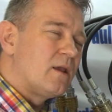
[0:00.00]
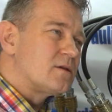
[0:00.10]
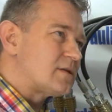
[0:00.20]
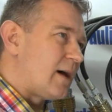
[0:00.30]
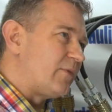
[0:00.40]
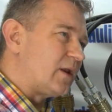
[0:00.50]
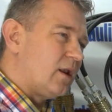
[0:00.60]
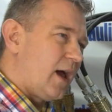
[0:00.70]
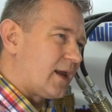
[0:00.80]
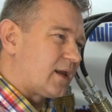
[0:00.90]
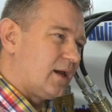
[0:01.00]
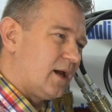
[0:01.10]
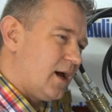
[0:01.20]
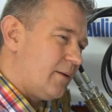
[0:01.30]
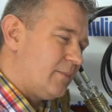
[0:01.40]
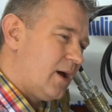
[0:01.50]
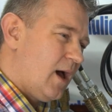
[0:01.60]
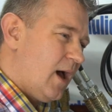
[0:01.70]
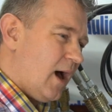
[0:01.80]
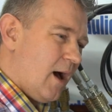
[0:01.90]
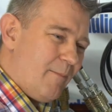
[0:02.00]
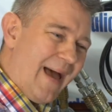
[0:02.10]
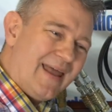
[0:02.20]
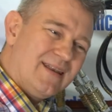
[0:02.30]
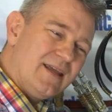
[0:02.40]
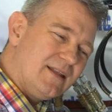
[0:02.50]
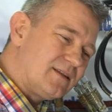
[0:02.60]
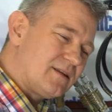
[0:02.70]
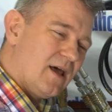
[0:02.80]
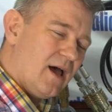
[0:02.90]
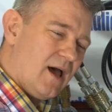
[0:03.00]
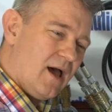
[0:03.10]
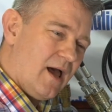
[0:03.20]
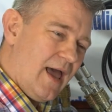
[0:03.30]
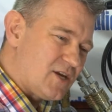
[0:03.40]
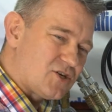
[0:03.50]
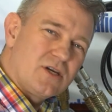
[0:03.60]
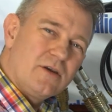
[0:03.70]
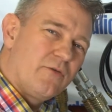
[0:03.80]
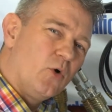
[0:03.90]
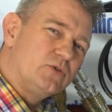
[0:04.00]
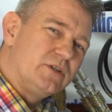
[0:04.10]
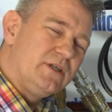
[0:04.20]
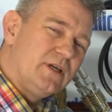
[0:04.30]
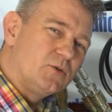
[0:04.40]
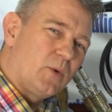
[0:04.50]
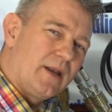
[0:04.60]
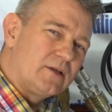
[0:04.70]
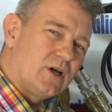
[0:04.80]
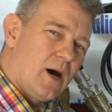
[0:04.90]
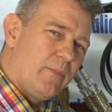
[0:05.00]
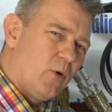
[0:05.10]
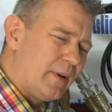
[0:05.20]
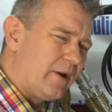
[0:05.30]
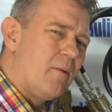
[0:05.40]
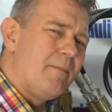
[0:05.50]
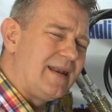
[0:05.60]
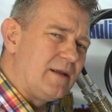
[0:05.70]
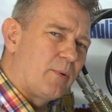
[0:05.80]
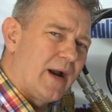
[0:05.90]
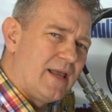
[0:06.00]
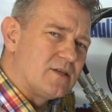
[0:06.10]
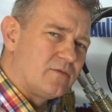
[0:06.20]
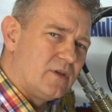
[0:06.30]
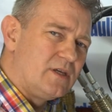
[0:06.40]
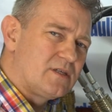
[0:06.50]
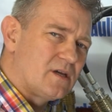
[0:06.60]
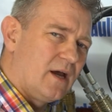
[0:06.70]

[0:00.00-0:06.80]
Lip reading: something like a BANDIT SG40 is one example, but there are many brands of these.